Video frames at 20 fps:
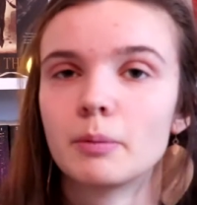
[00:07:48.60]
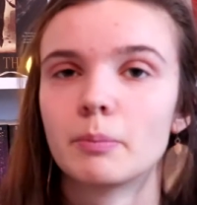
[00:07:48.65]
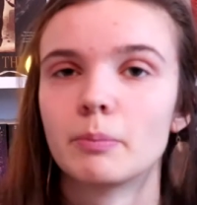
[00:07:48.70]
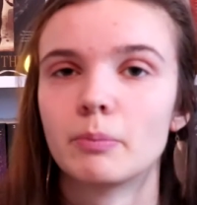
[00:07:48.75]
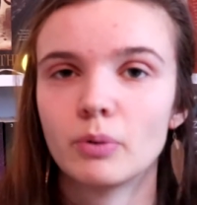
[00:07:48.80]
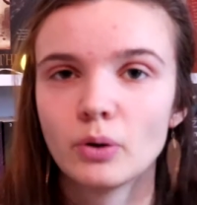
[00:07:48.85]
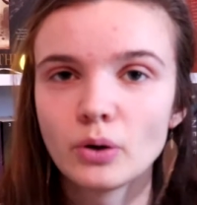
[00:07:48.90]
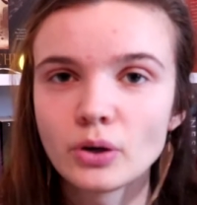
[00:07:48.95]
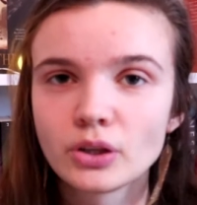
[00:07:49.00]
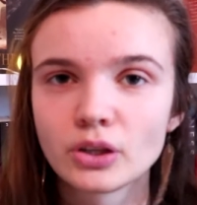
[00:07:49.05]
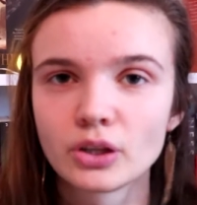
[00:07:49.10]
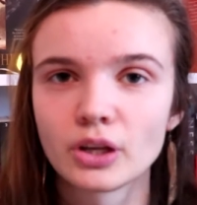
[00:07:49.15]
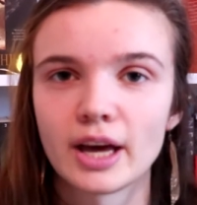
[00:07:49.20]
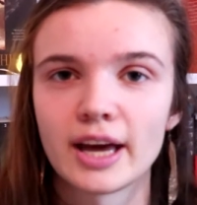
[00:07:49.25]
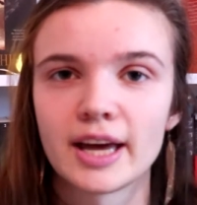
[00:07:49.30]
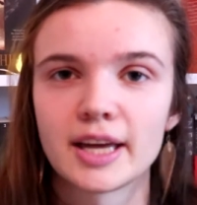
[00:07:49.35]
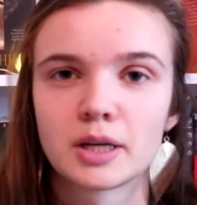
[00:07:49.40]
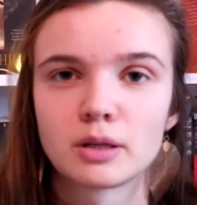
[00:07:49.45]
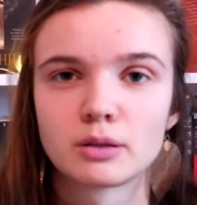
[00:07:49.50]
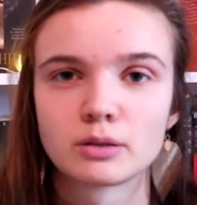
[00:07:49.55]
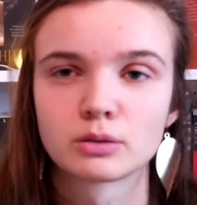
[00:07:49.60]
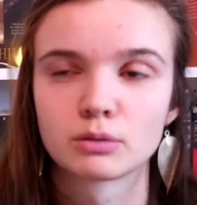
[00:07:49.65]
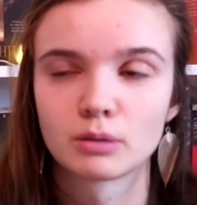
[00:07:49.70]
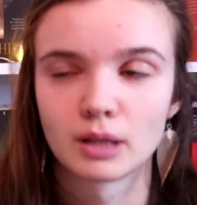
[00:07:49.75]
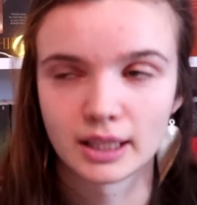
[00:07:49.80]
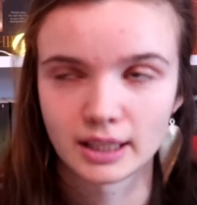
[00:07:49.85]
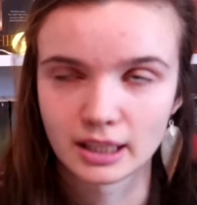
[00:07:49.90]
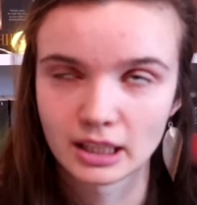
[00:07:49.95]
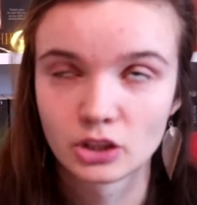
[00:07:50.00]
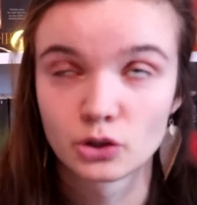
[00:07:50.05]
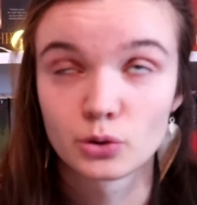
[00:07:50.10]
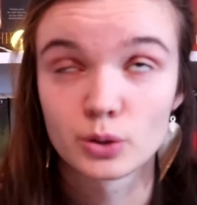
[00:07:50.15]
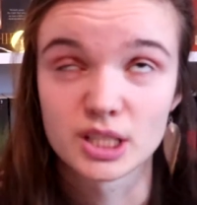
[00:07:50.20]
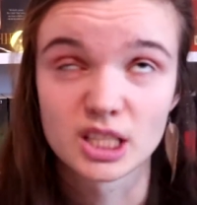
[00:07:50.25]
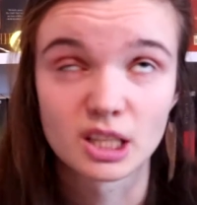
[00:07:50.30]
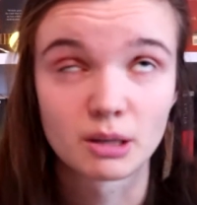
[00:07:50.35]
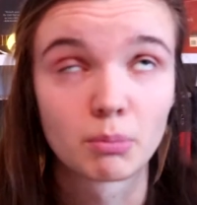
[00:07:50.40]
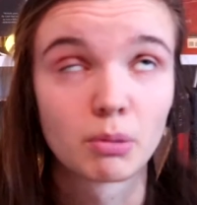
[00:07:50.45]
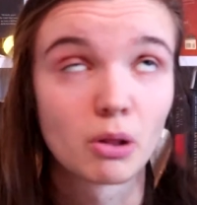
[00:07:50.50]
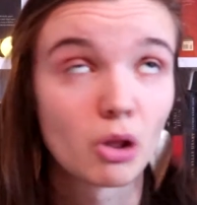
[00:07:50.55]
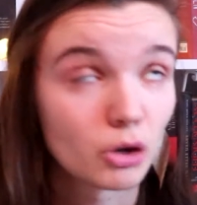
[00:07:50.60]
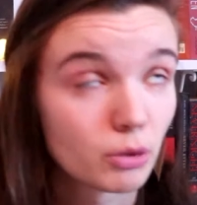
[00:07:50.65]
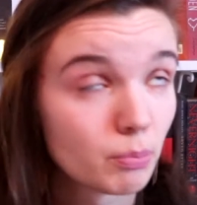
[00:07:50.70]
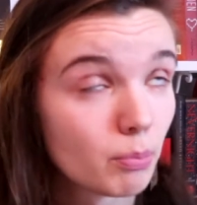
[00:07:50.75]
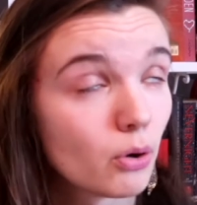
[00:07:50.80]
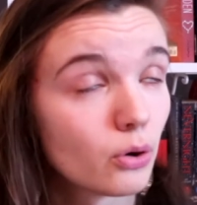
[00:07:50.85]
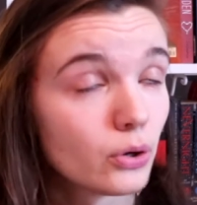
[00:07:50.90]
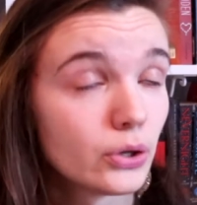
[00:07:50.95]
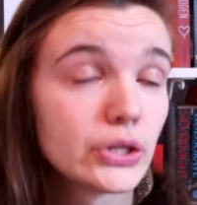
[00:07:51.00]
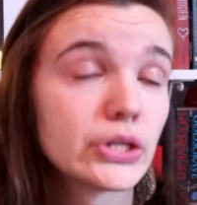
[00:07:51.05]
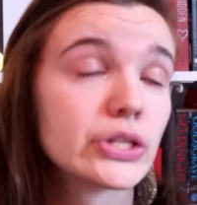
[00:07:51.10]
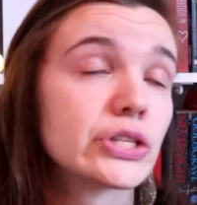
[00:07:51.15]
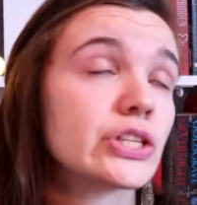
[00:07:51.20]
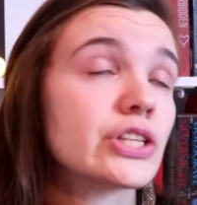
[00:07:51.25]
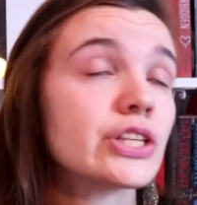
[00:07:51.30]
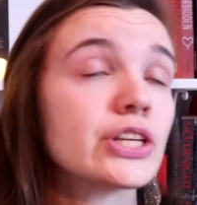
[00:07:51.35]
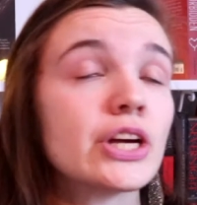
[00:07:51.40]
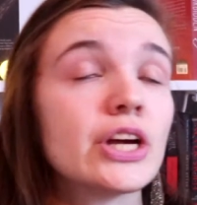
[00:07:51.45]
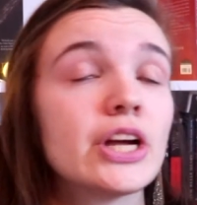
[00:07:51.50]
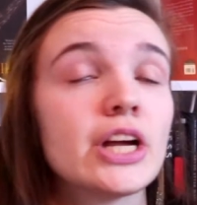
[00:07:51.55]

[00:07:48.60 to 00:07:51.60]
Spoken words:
book, and also like interesting plot points,